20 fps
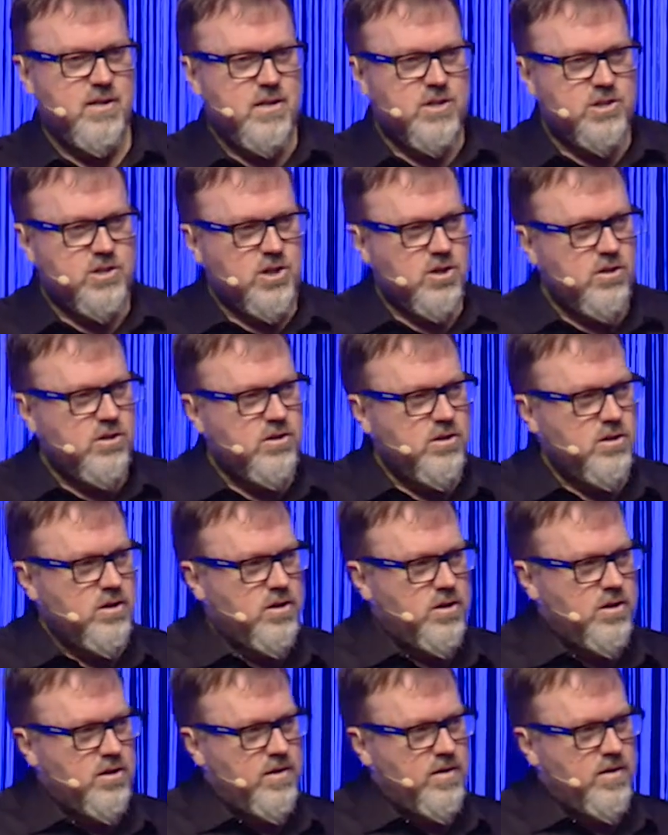So
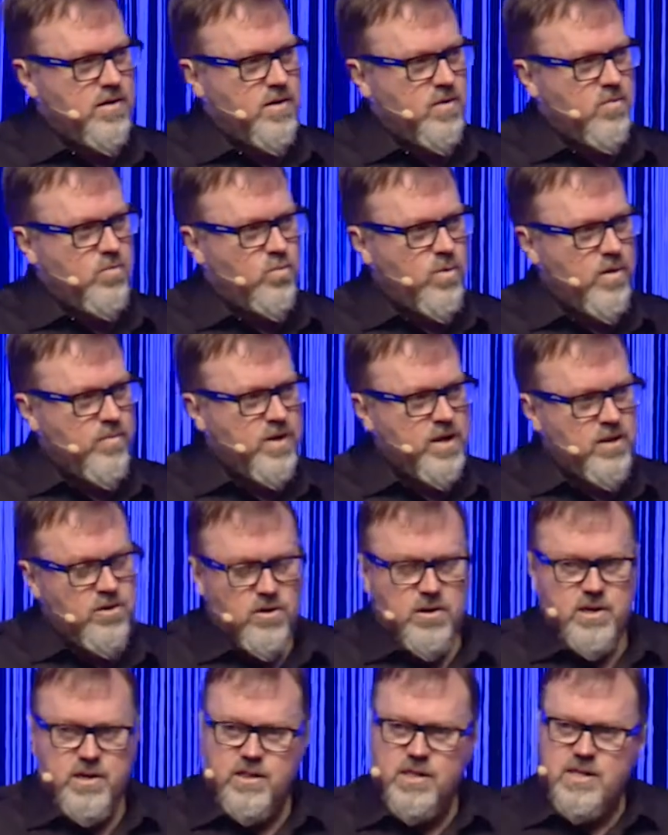when we
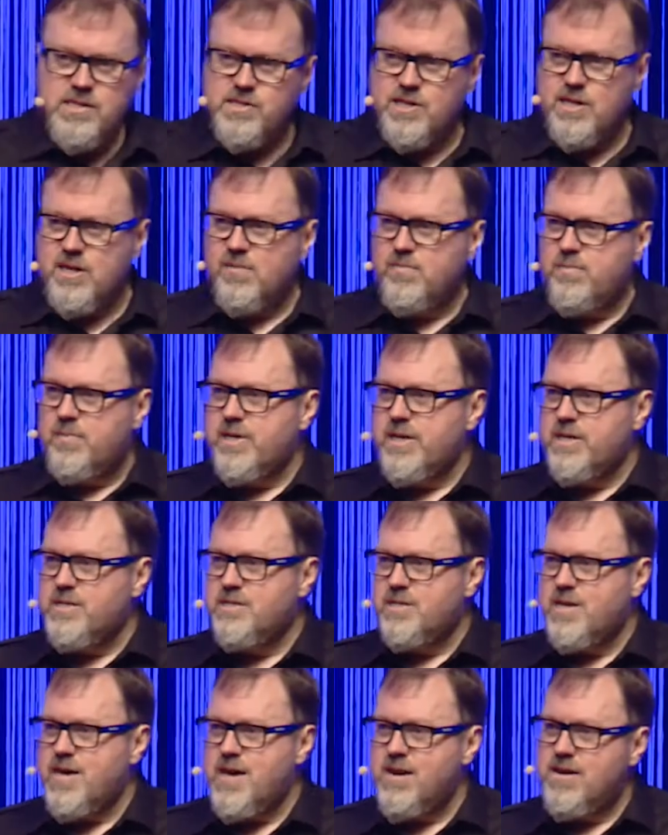look at these companies
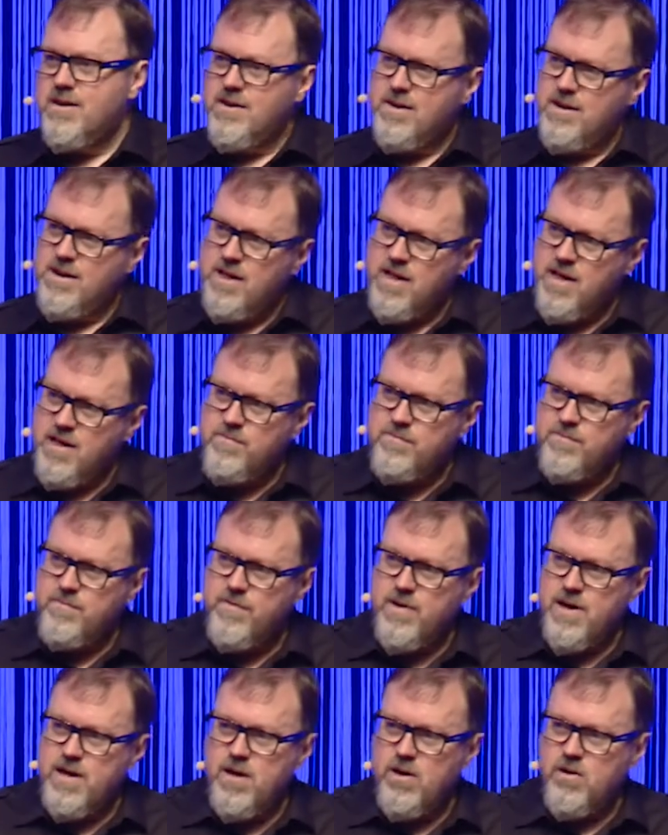that have
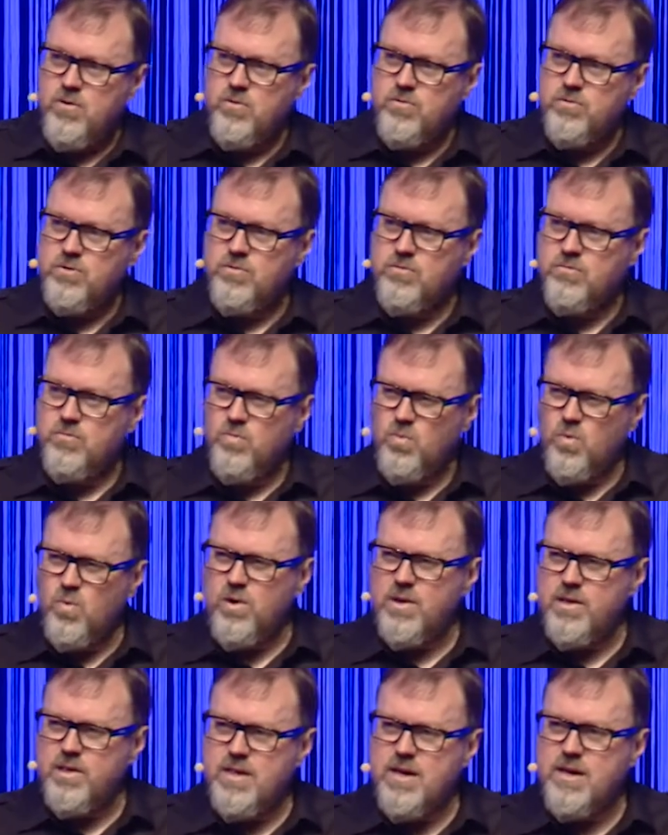failed, what
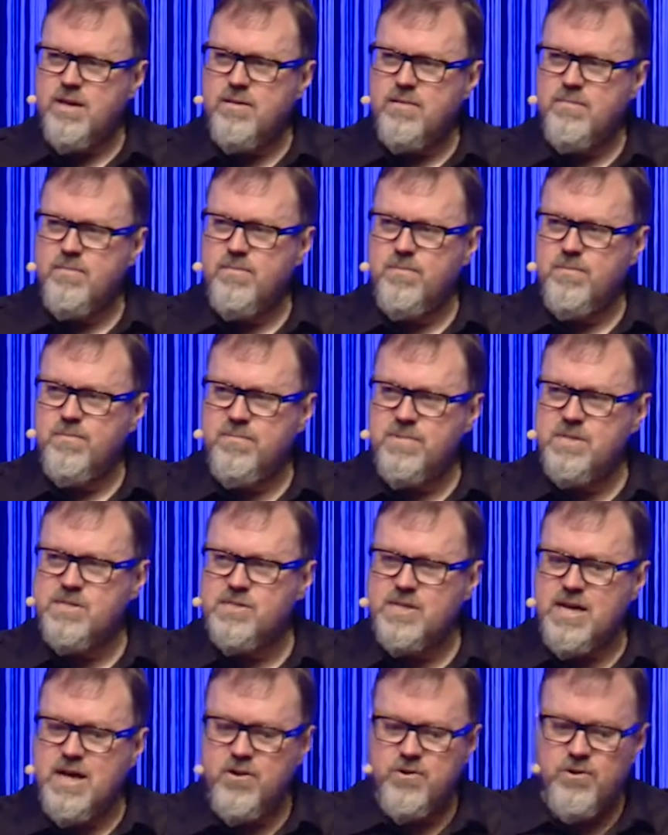did they
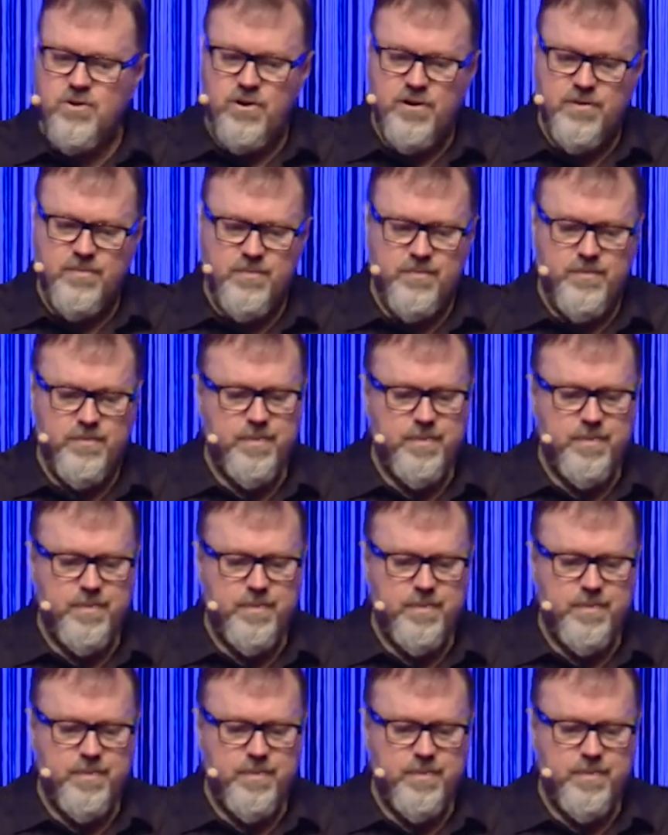miss out on?